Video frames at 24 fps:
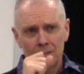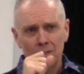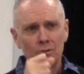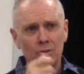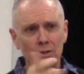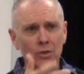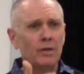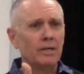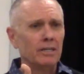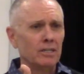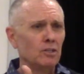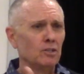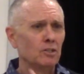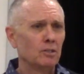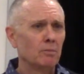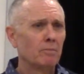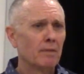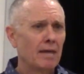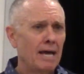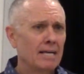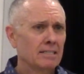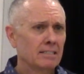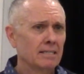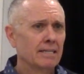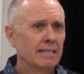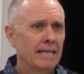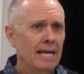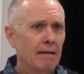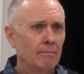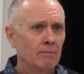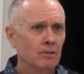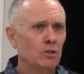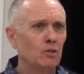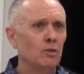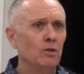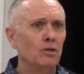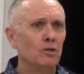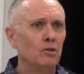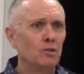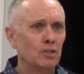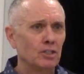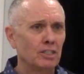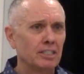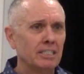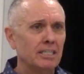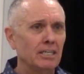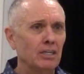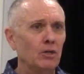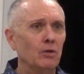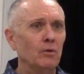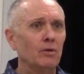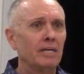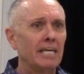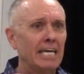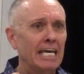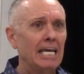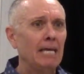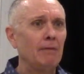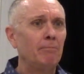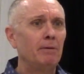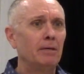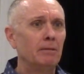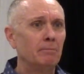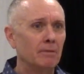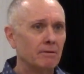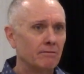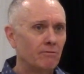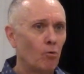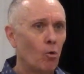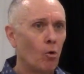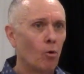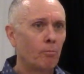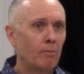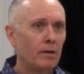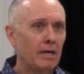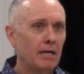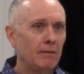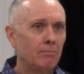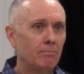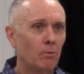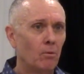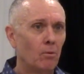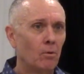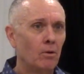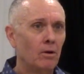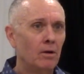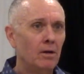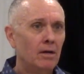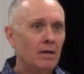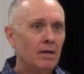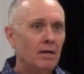well, you can do some things like that. But you, you just, you keep it before people